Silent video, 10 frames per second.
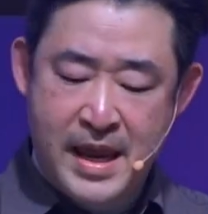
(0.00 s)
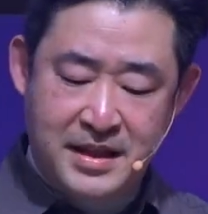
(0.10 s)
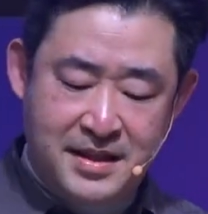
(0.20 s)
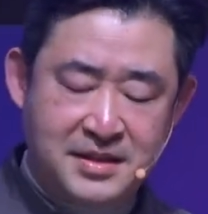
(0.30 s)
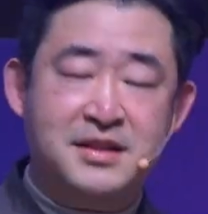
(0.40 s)

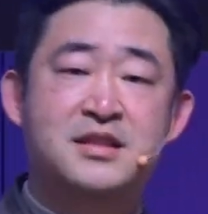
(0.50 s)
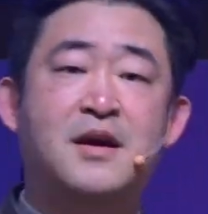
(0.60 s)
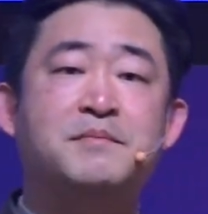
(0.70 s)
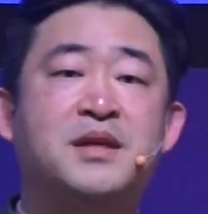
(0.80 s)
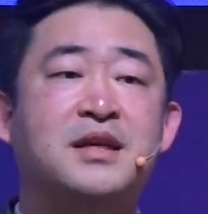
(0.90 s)
And this is
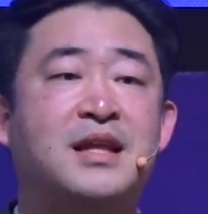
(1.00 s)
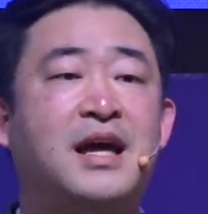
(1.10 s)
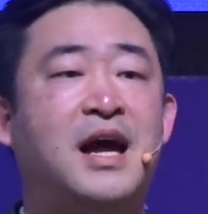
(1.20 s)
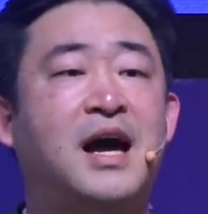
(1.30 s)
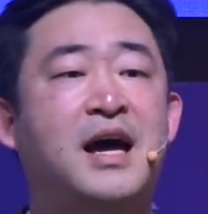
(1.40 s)
something
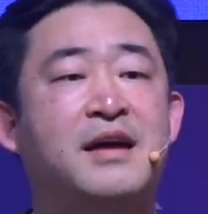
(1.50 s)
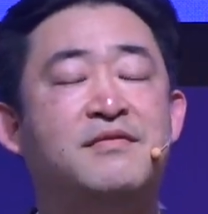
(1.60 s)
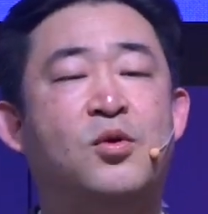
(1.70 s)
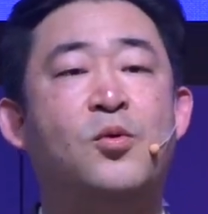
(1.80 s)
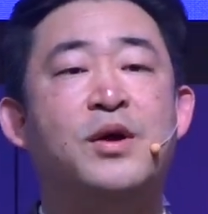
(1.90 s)
that
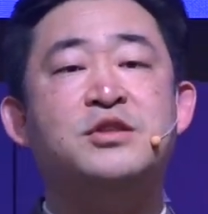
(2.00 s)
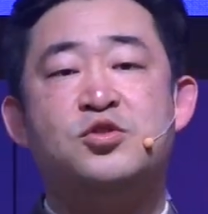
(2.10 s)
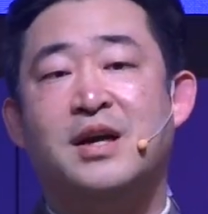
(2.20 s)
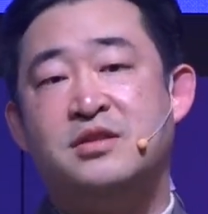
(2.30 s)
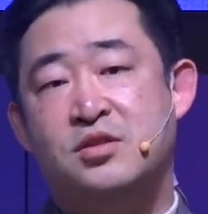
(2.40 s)
I've always
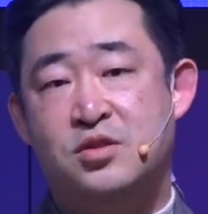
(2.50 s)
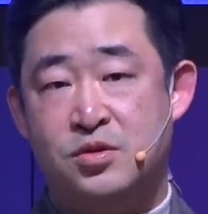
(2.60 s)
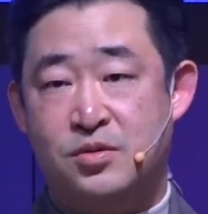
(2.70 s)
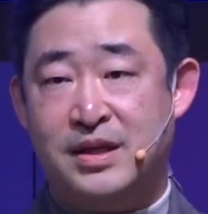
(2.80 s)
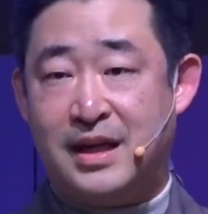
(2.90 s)
tried to
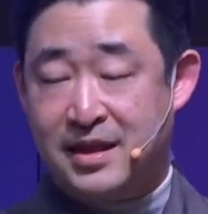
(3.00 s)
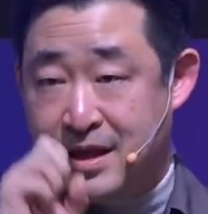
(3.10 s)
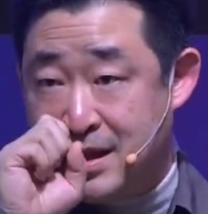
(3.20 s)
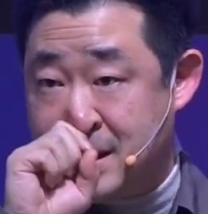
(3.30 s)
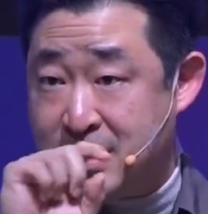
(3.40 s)
do. And I
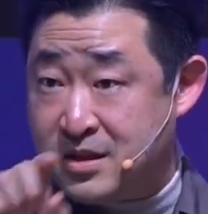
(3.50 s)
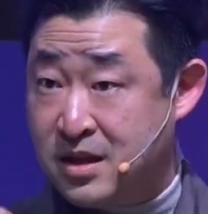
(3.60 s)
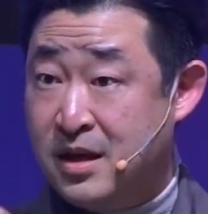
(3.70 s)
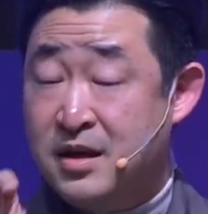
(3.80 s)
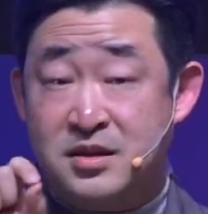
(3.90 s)
think this
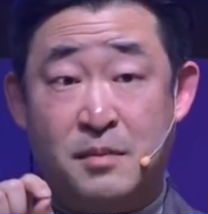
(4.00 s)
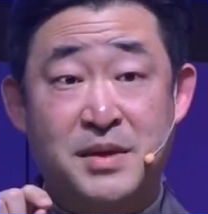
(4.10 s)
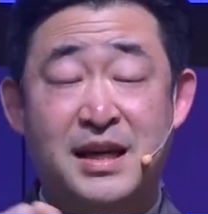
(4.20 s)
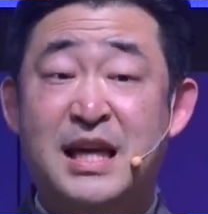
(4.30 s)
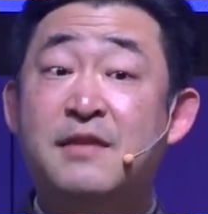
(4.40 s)
is
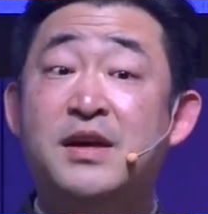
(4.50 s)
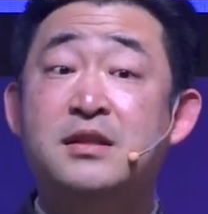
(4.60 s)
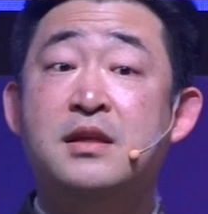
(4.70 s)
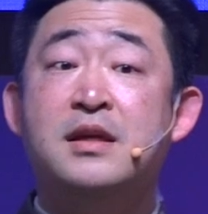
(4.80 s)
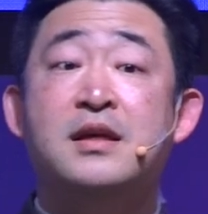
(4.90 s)
something
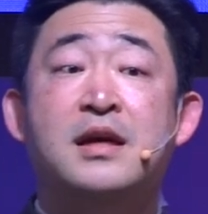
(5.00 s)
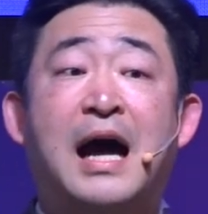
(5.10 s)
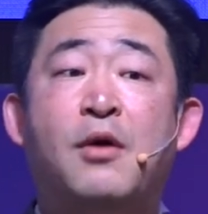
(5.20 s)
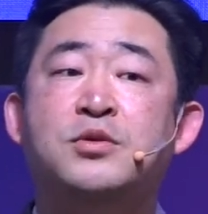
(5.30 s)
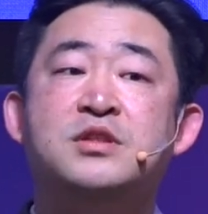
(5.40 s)
even
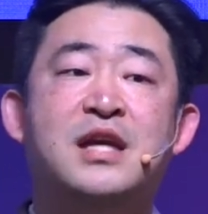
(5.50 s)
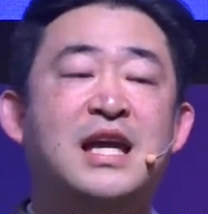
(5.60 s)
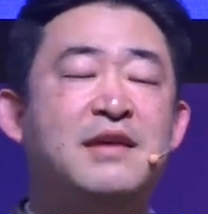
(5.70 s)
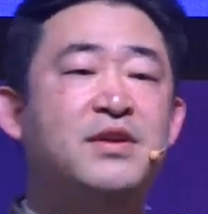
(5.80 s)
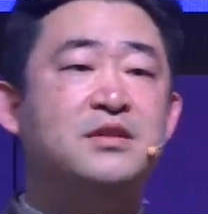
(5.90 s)

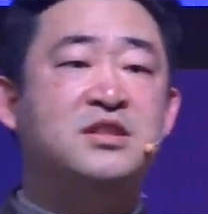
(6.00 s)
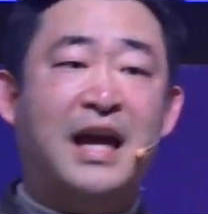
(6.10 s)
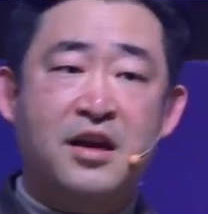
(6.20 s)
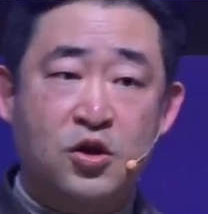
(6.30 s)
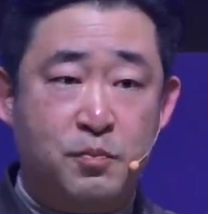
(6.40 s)

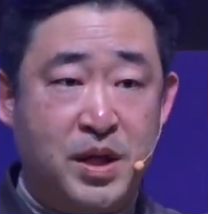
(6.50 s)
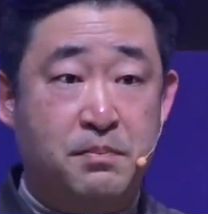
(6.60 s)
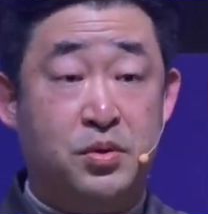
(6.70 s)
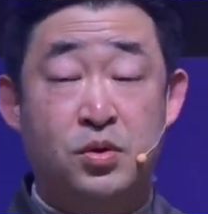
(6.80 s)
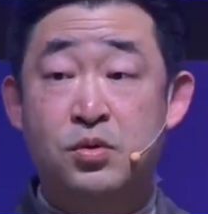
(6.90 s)
secular
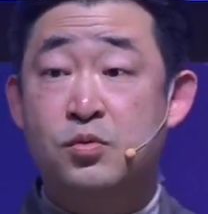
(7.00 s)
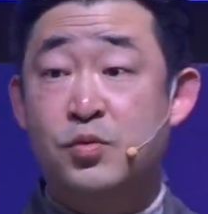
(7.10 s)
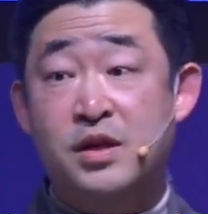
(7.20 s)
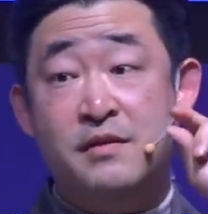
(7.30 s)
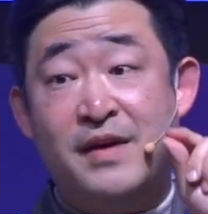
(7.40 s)
people
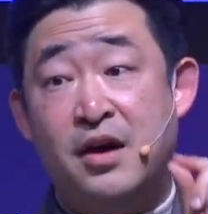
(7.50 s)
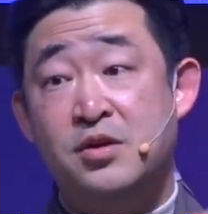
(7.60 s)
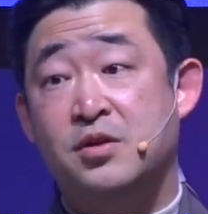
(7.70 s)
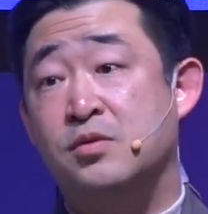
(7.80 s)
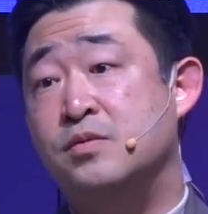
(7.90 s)
really
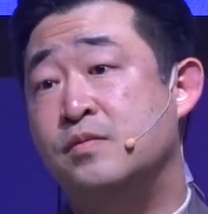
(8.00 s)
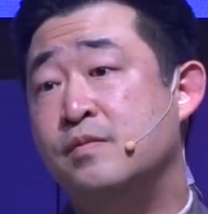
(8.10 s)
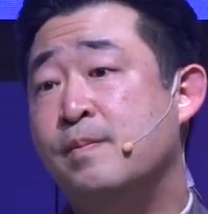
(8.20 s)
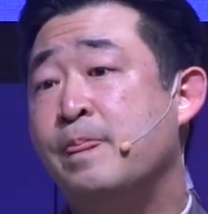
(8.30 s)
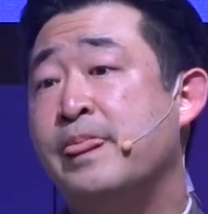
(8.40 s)
value,
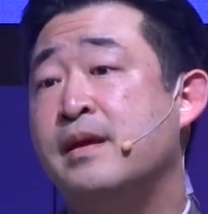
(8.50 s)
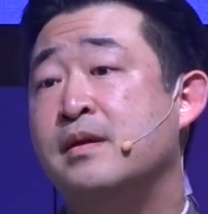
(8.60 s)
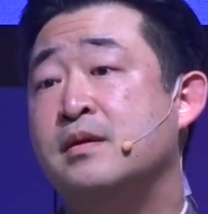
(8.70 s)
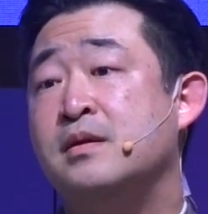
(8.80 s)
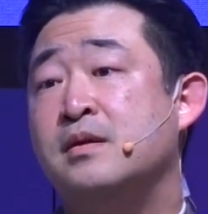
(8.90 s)

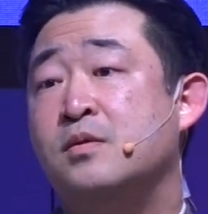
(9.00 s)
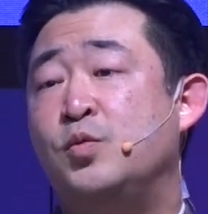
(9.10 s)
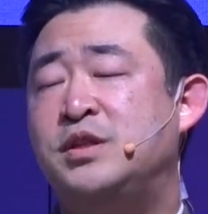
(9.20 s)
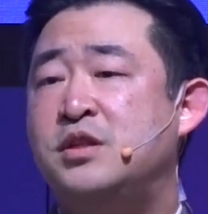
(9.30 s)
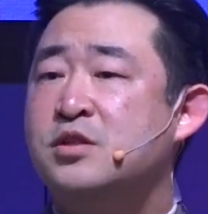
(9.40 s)

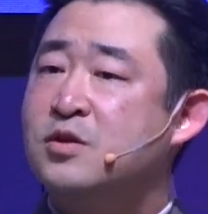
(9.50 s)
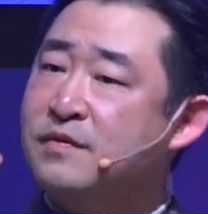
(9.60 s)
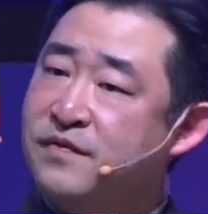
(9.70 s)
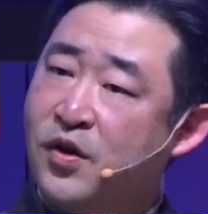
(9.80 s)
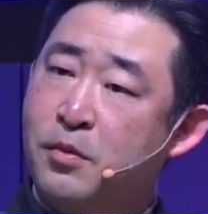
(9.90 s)
which is to
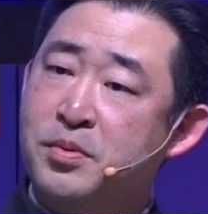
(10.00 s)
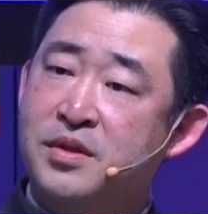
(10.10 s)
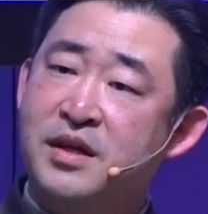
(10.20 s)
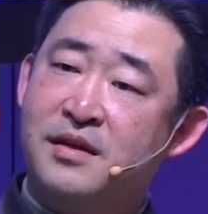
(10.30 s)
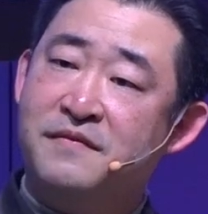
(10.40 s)

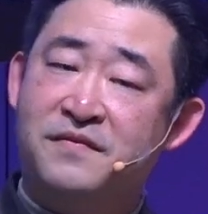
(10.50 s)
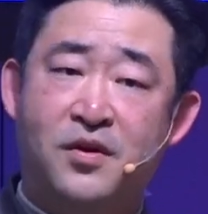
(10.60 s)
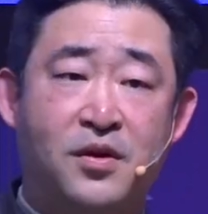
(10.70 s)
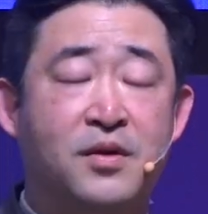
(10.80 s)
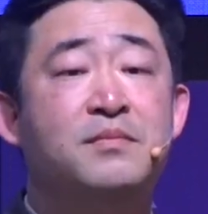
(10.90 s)
verbally
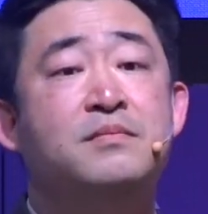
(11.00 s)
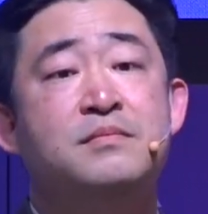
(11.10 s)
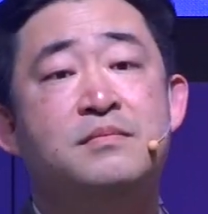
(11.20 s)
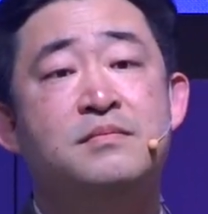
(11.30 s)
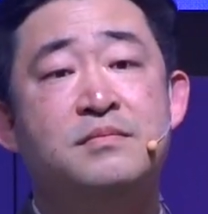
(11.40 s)
affirm,